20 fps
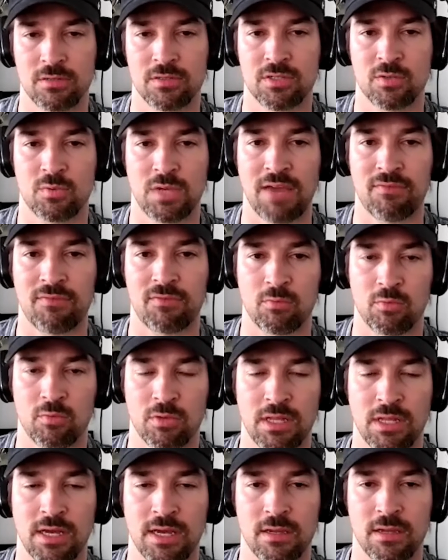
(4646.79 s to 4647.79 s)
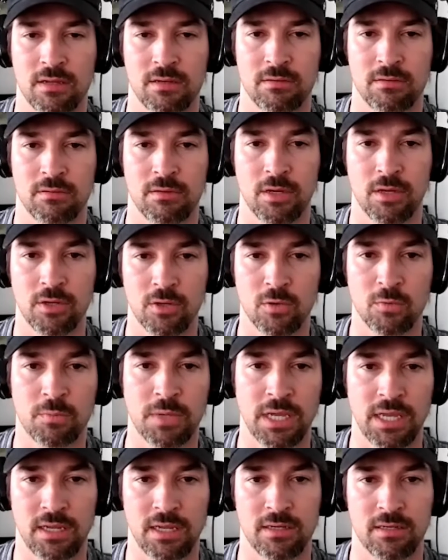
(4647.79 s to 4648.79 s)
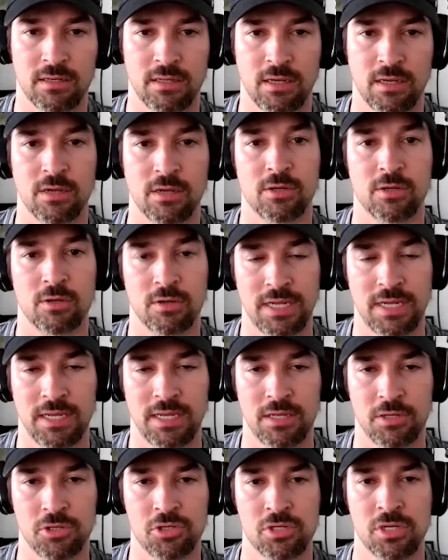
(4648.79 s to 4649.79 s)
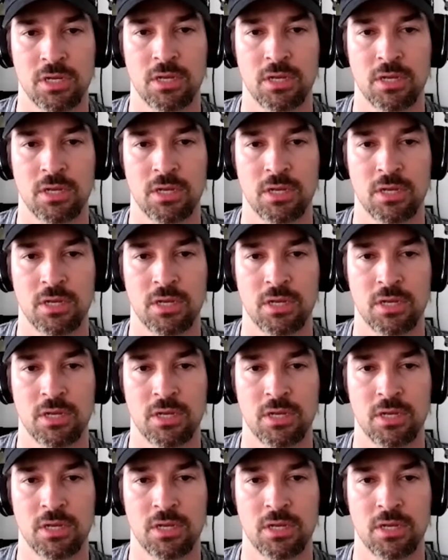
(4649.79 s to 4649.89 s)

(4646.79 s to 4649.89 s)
so we have to rely on underpaid, underage,